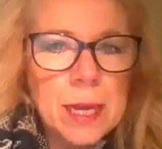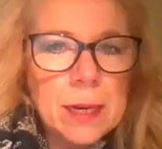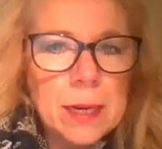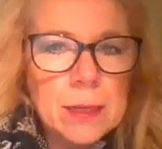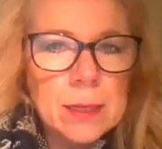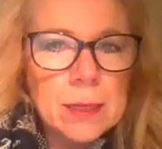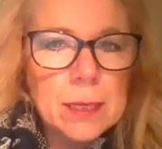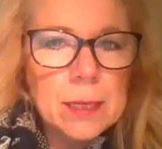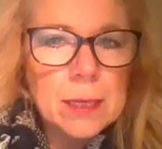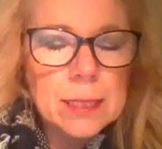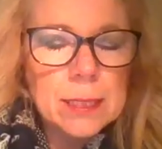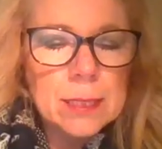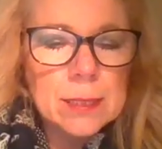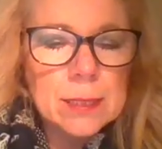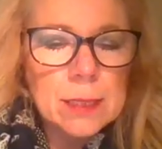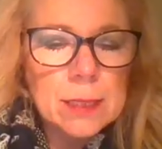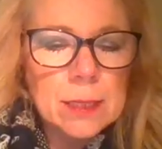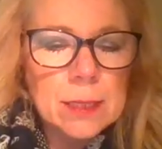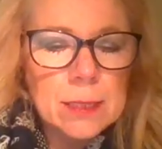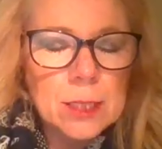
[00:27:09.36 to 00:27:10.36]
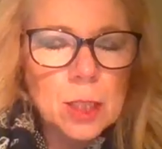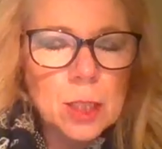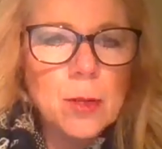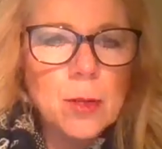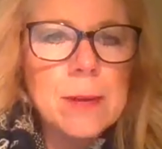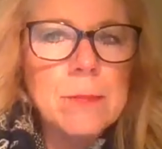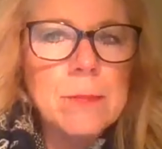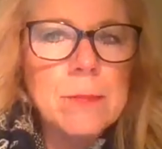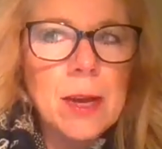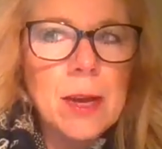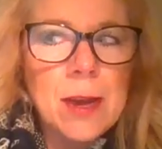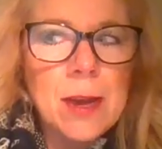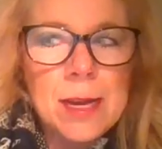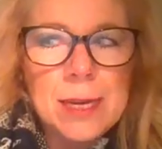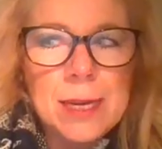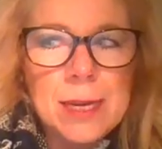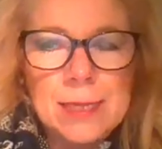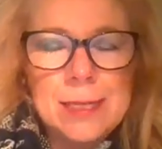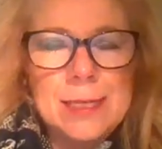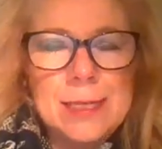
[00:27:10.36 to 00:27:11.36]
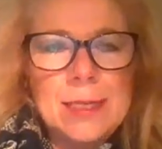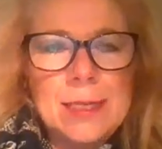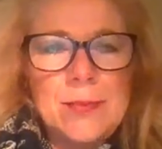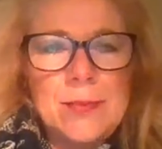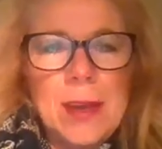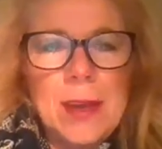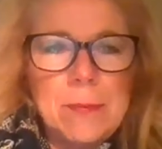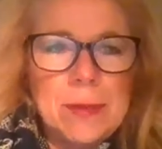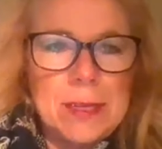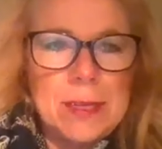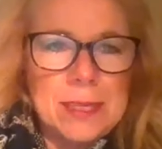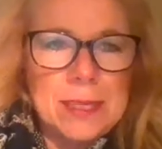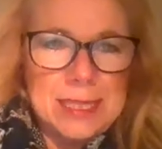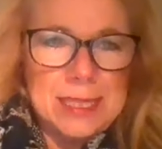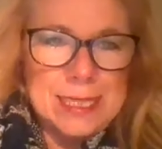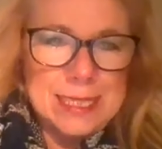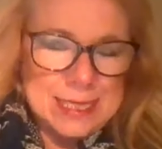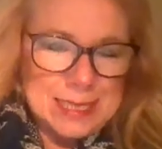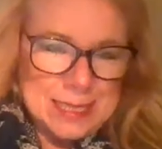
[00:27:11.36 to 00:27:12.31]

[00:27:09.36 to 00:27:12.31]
It's streamlined. It's fabulous.